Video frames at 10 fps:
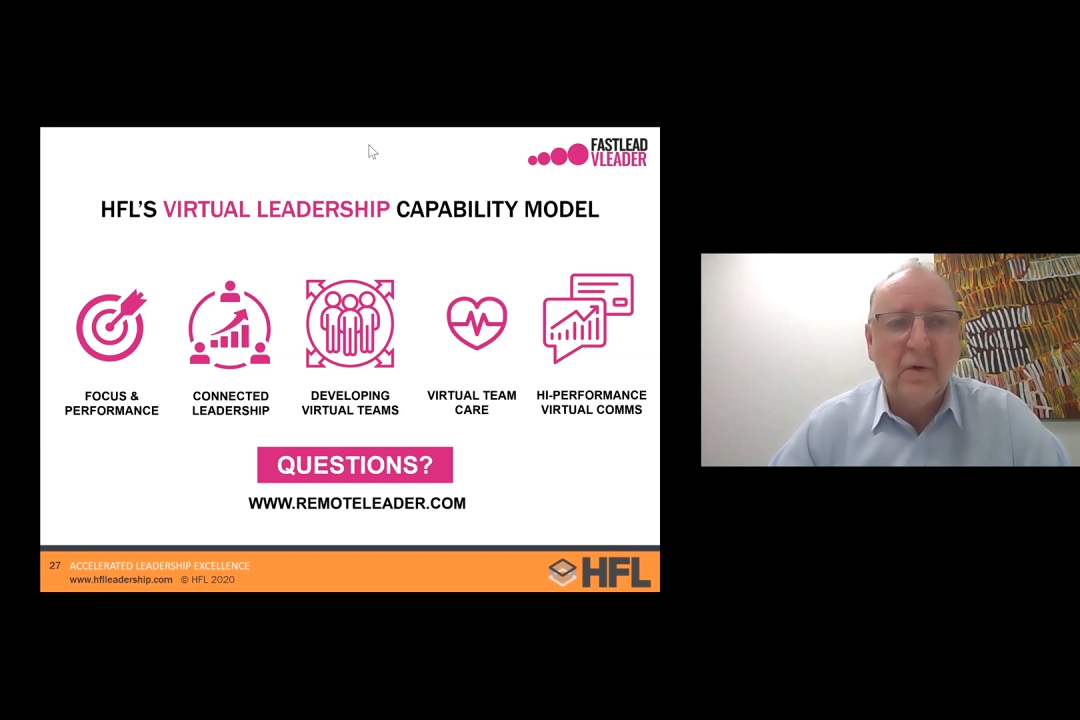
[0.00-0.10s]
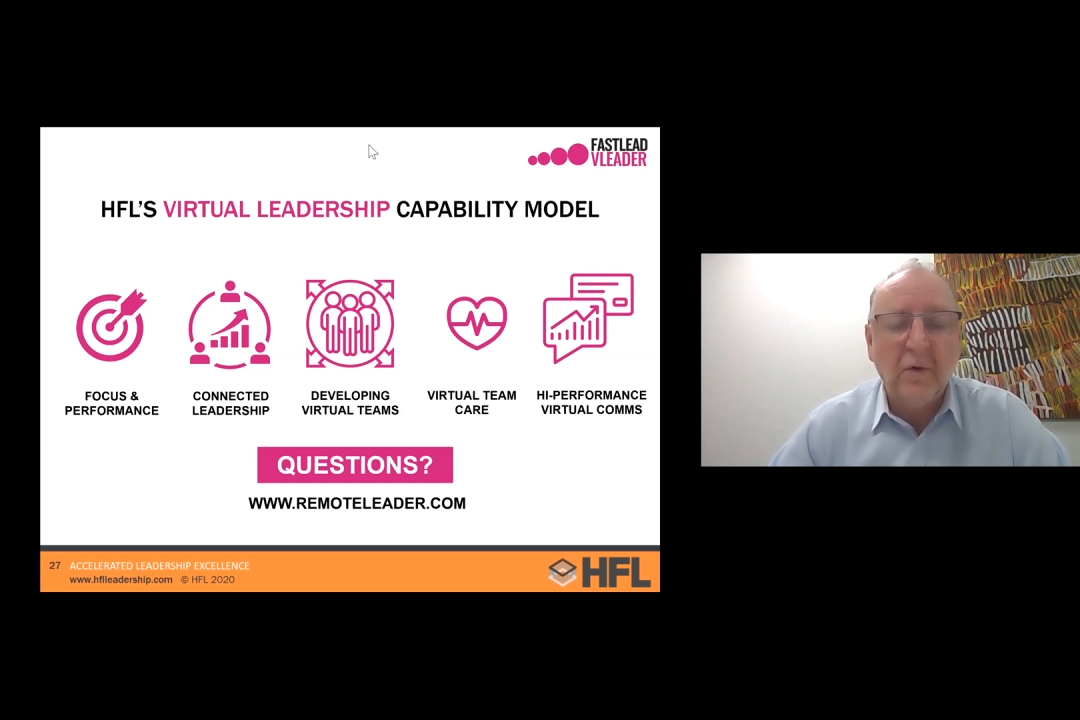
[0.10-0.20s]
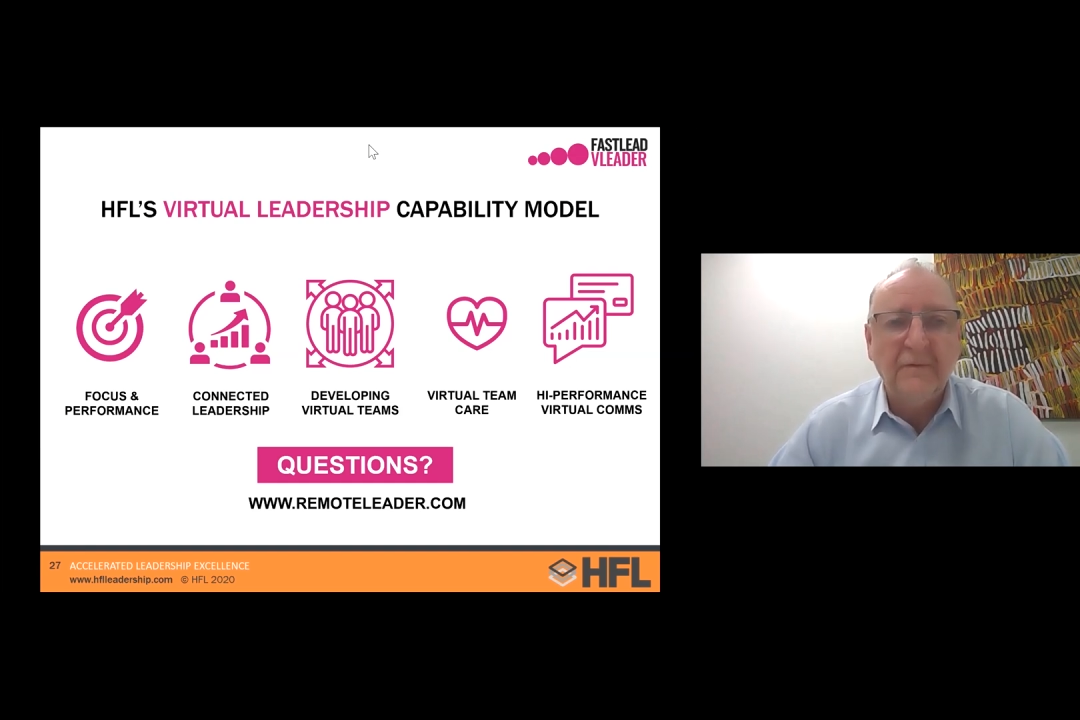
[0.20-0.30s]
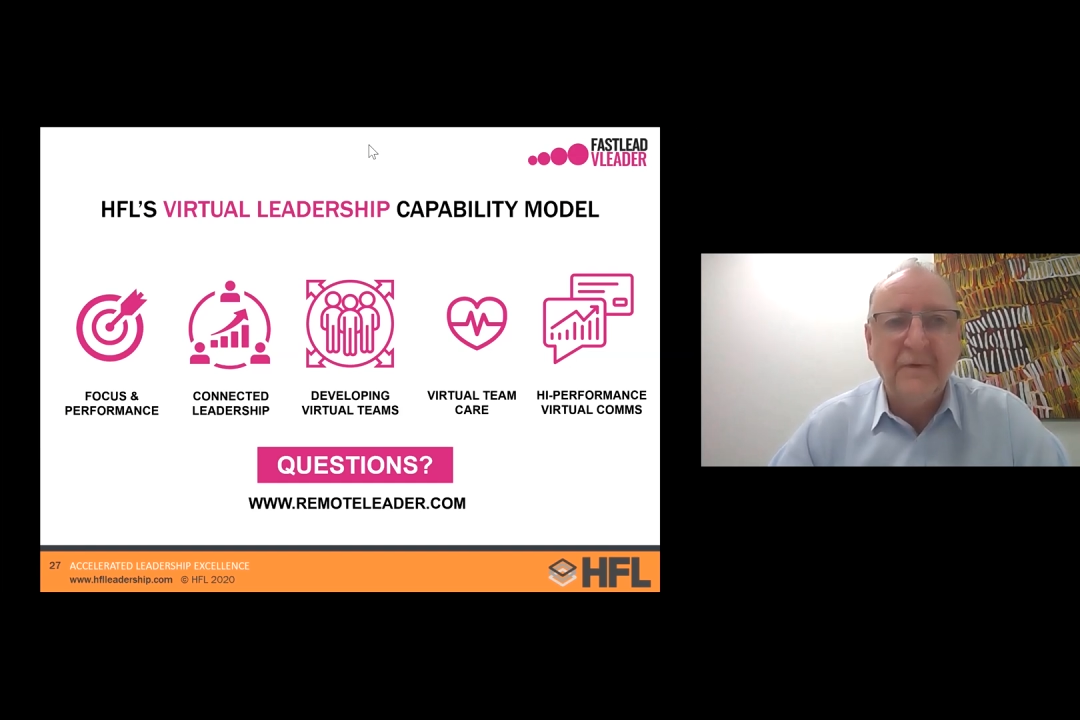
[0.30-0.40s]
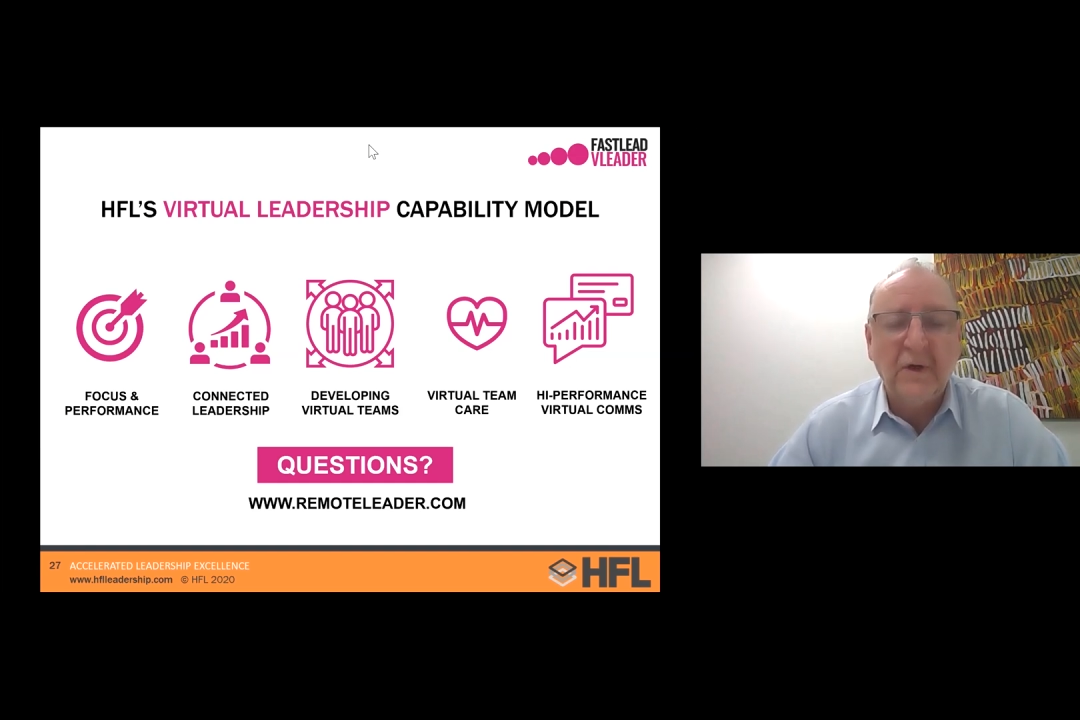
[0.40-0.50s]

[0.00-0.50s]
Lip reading: all of your